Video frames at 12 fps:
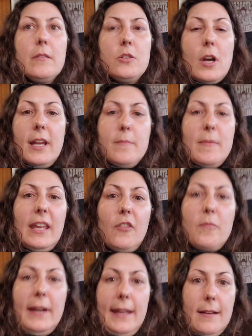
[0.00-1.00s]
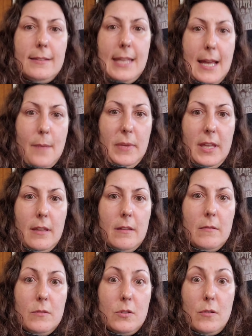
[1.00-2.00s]
trying to make everybody else
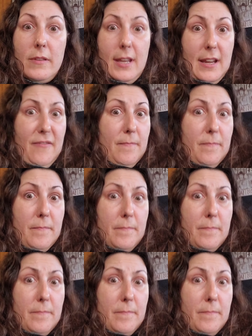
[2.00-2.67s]
happy so that I